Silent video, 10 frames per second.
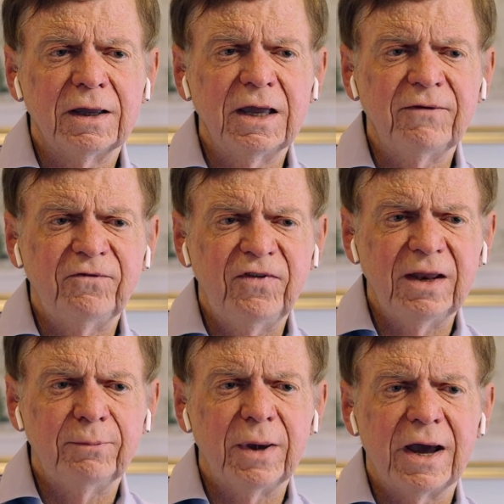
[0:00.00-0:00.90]
get
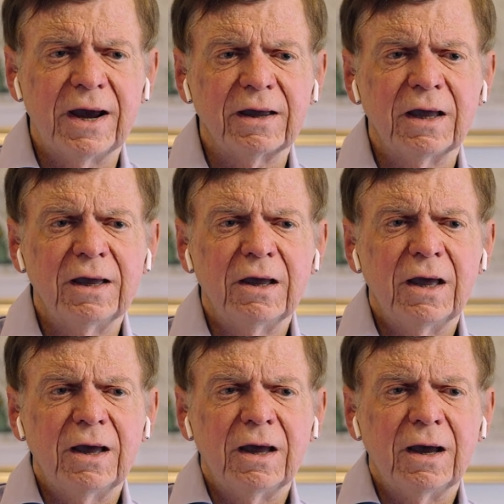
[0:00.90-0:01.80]
feedback,
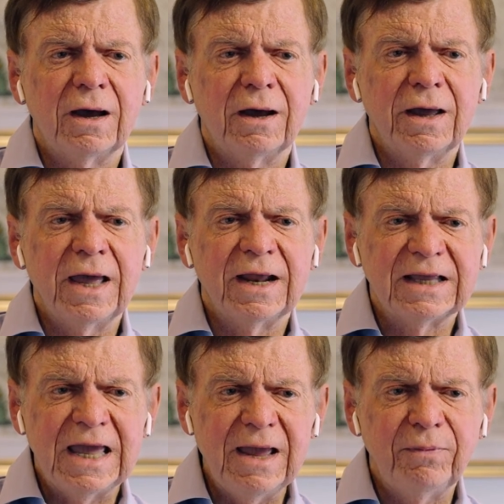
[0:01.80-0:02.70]
and
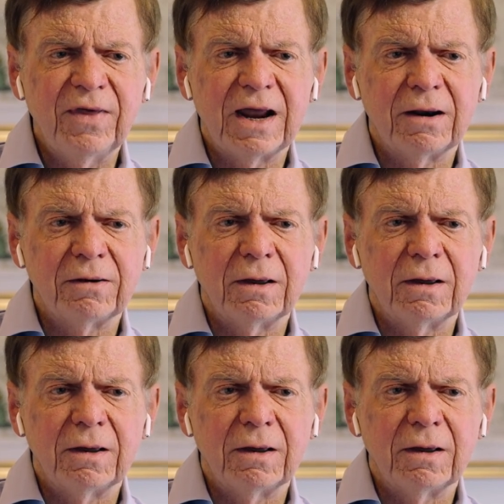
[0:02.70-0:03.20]
keep that